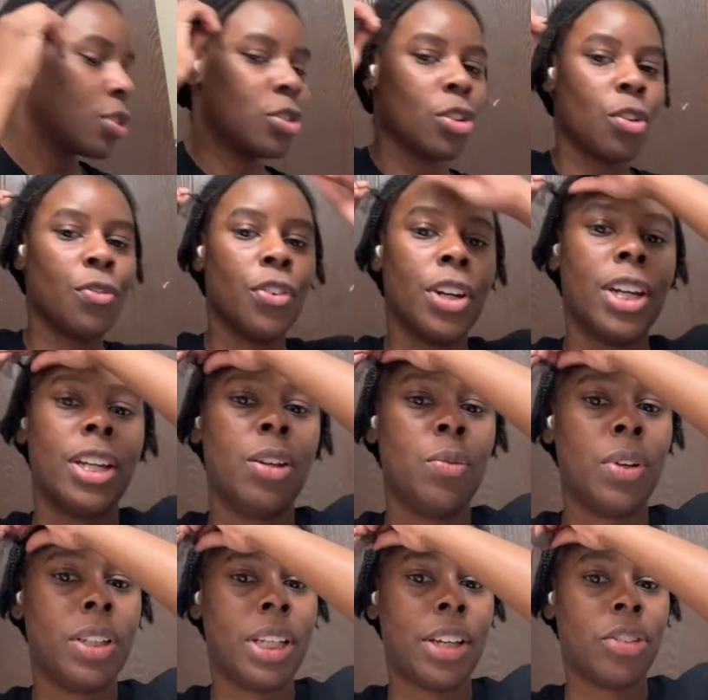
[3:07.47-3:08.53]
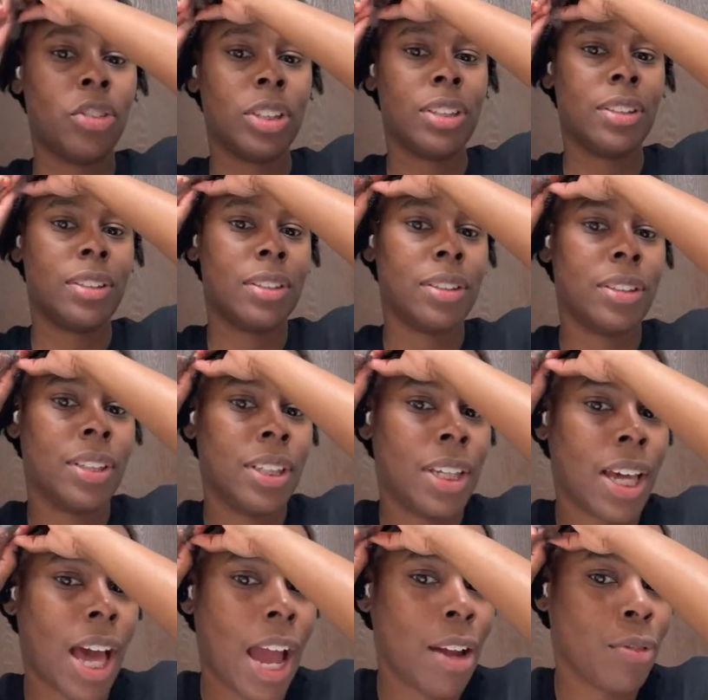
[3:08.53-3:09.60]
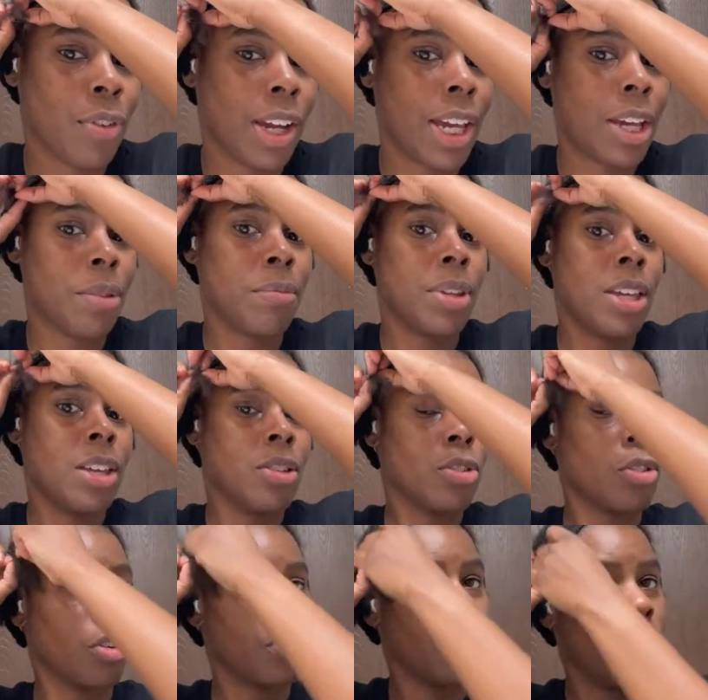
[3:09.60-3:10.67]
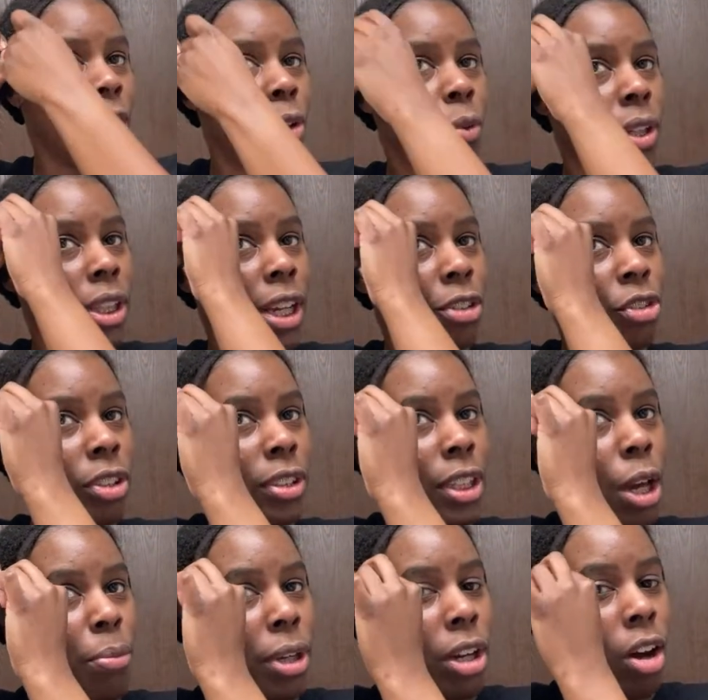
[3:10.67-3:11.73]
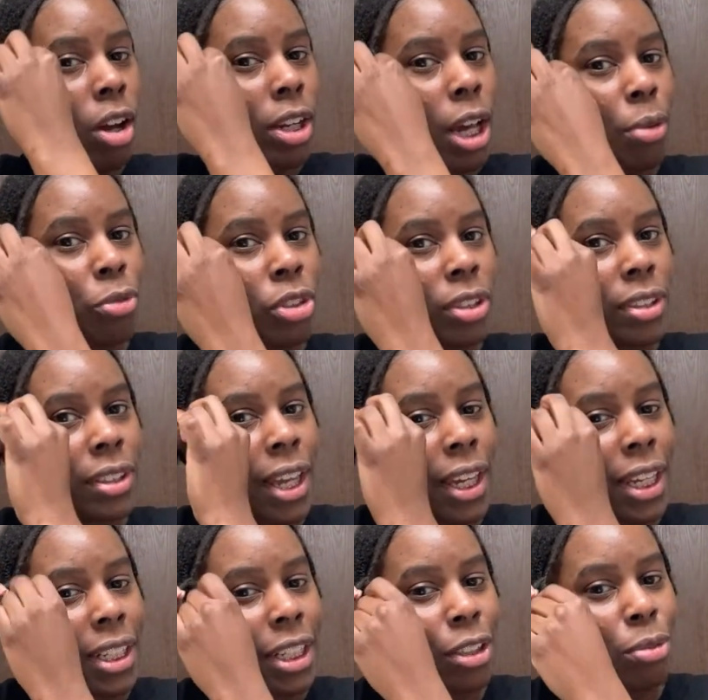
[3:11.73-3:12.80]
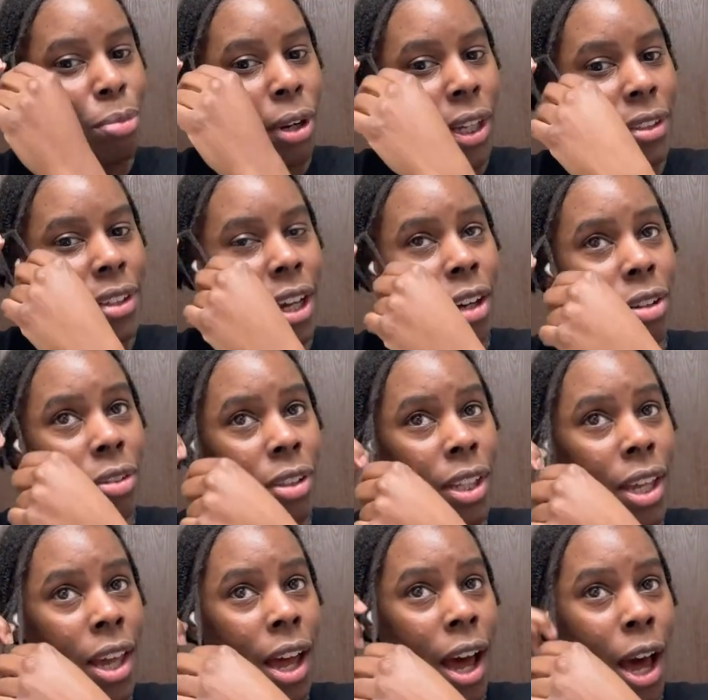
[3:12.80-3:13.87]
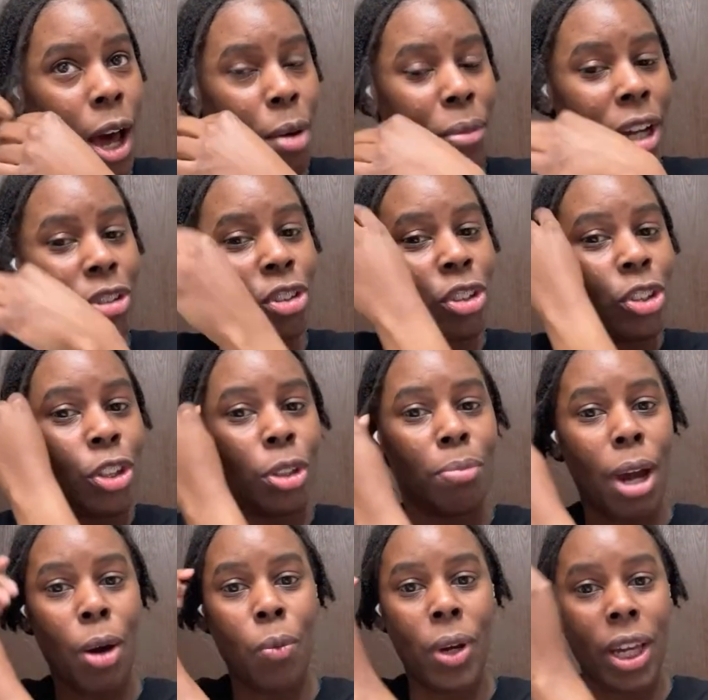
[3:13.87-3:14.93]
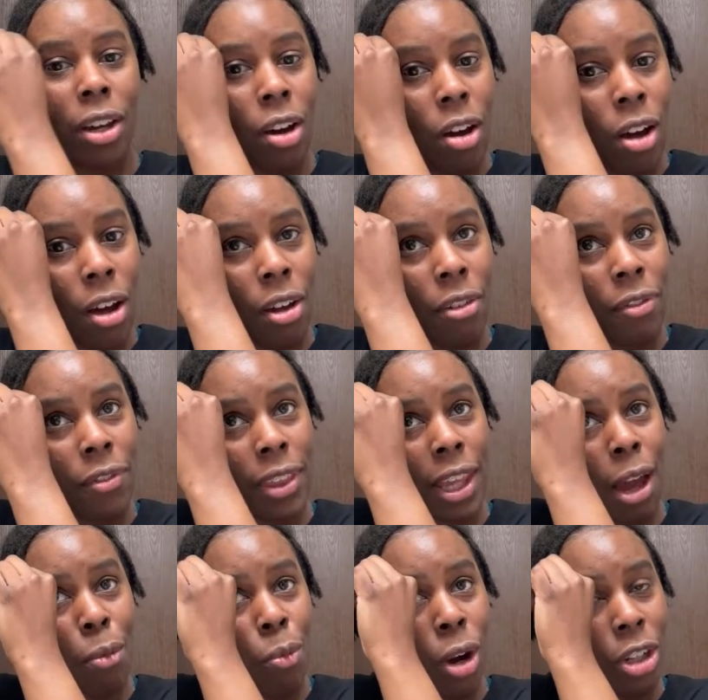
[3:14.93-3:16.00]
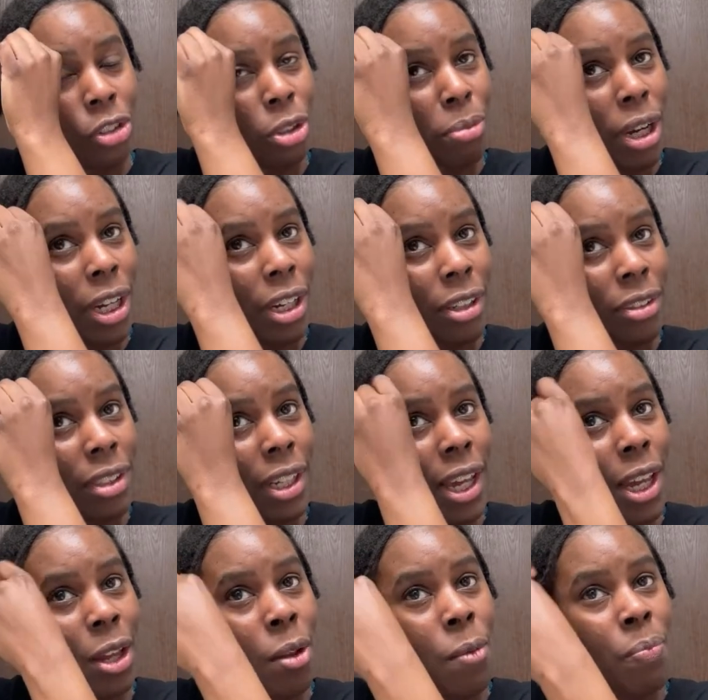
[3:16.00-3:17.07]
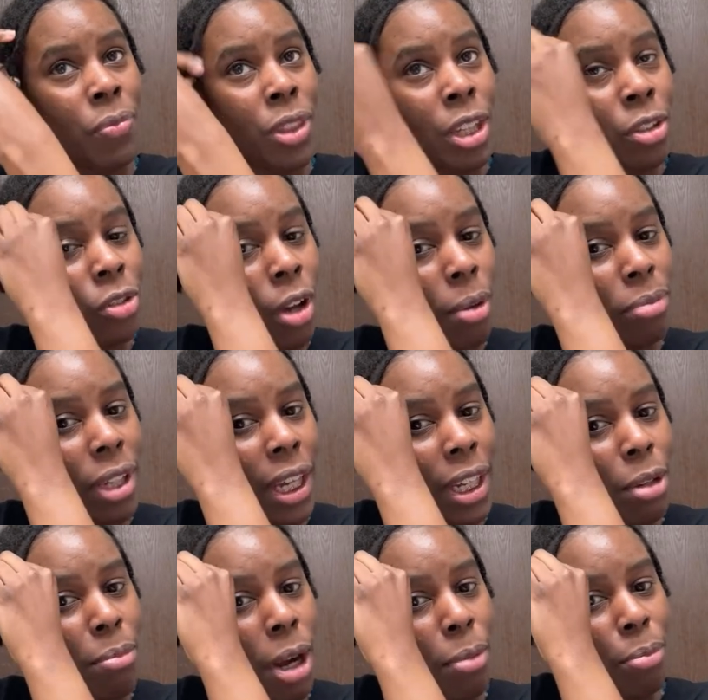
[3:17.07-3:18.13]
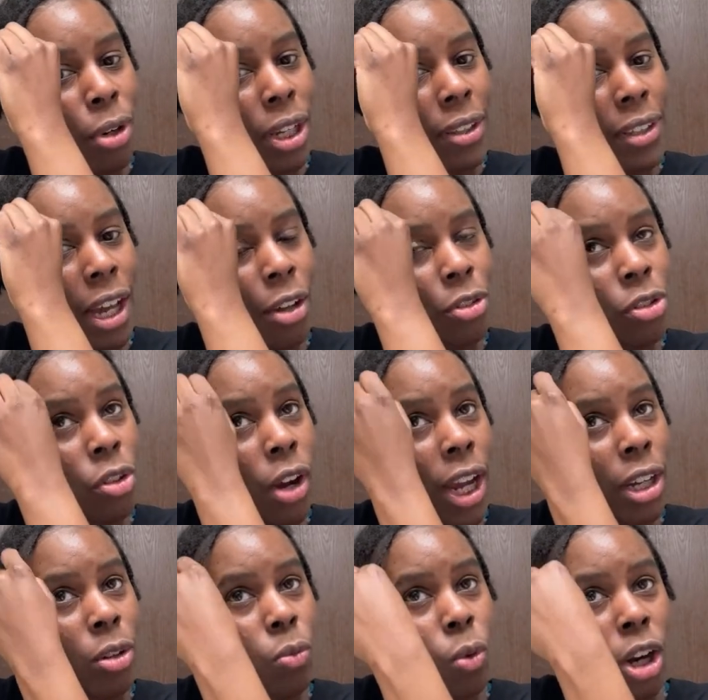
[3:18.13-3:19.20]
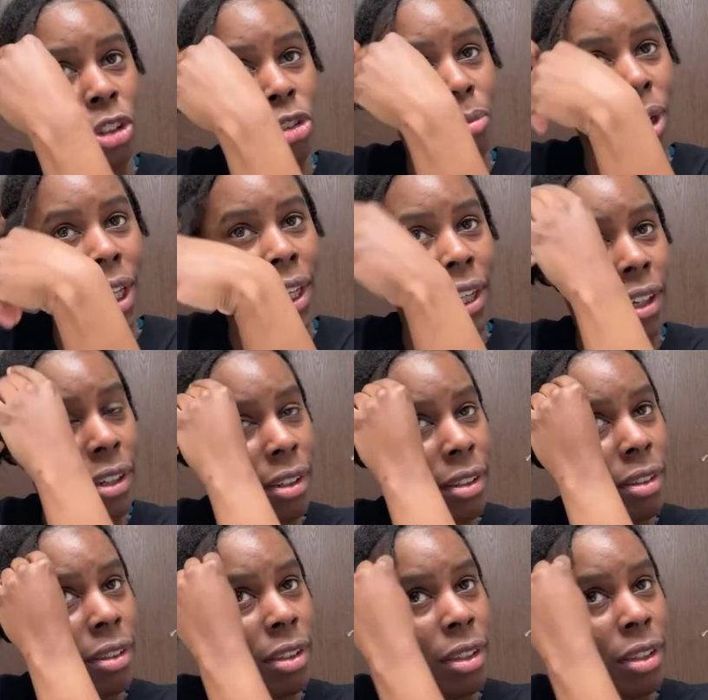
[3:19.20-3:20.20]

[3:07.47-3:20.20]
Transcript: So for anyone that's just, hi Ram. So for anyone that's just coming on, I'm just taking these braids out. I just took my wig off. I'm washing my hair today. So I'm taking my braids out so I can wash my hair.